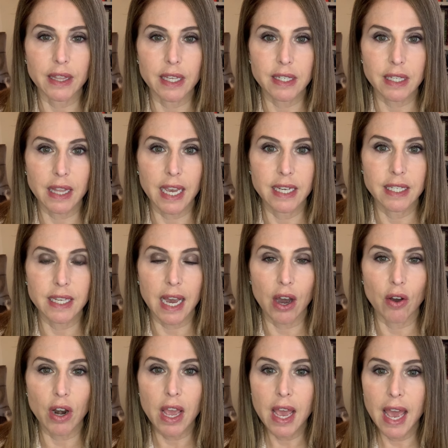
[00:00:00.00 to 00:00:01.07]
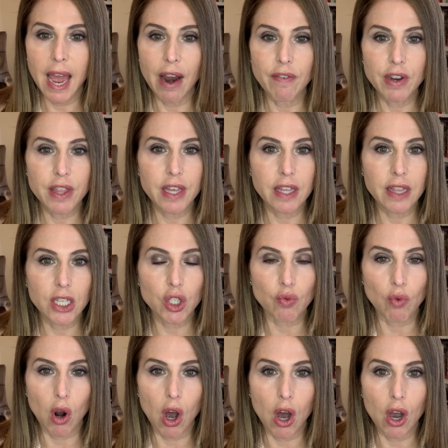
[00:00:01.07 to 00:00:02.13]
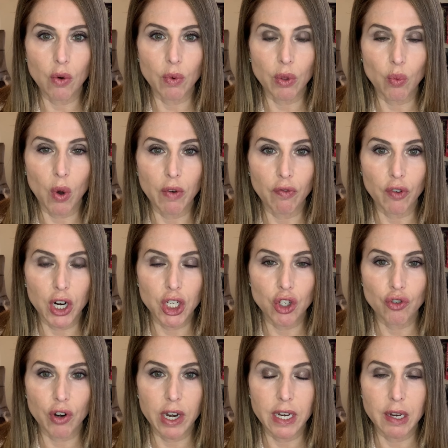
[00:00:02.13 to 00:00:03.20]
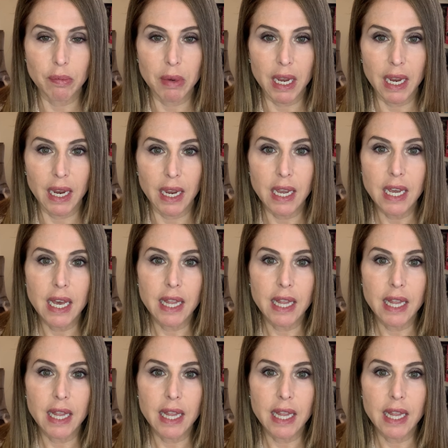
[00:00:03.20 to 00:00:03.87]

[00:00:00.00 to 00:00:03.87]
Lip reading: This lays out everything that's wrong with what frustrated me.